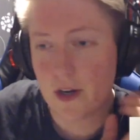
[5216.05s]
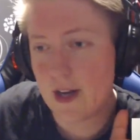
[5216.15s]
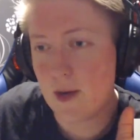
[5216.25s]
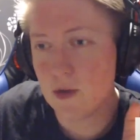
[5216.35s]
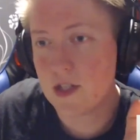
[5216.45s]

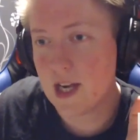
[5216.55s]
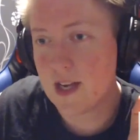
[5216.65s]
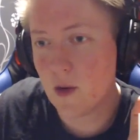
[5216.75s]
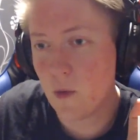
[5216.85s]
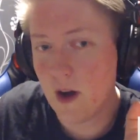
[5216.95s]
it will take
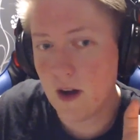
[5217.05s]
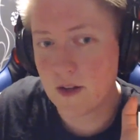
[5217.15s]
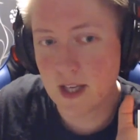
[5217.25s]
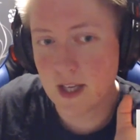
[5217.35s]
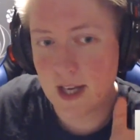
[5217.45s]
a while
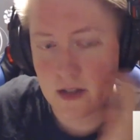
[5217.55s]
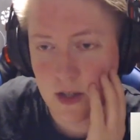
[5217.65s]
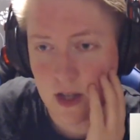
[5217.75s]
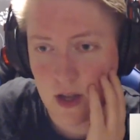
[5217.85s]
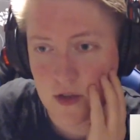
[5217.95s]
to get to
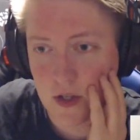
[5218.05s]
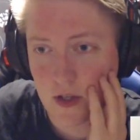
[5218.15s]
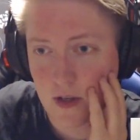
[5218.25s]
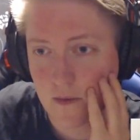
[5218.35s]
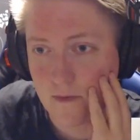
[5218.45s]
the other
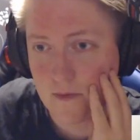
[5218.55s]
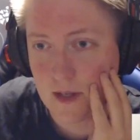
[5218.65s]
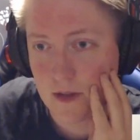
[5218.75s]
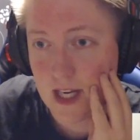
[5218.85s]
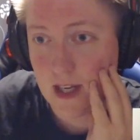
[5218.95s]
two.
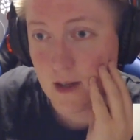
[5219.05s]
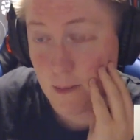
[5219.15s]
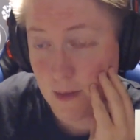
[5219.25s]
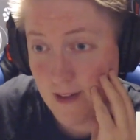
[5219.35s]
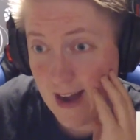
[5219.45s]
It'll take a
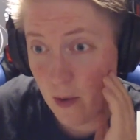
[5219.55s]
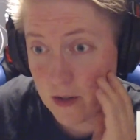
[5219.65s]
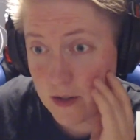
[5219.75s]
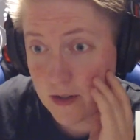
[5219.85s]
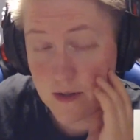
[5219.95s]
couple of
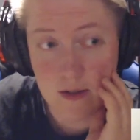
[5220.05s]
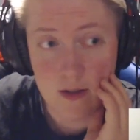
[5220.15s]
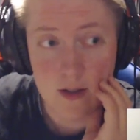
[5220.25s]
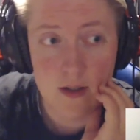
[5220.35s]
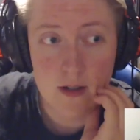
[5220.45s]
hours.
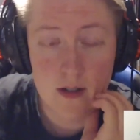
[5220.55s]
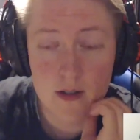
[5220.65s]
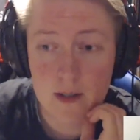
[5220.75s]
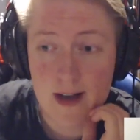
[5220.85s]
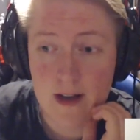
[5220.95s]

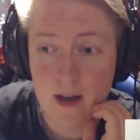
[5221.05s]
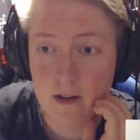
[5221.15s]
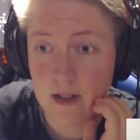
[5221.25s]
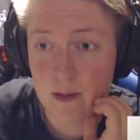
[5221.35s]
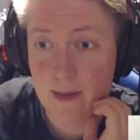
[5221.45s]
Sabaka
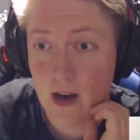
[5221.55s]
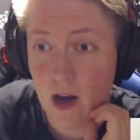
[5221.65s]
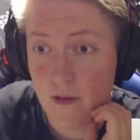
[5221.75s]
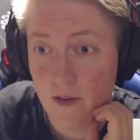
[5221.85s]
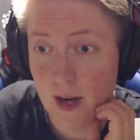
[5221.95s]
is about
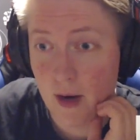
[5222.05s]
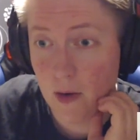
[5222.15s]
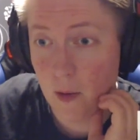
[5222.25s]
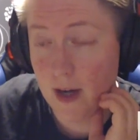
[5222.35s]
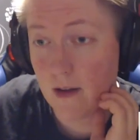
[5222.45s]
half an hour
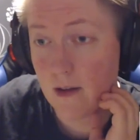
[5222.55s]
away.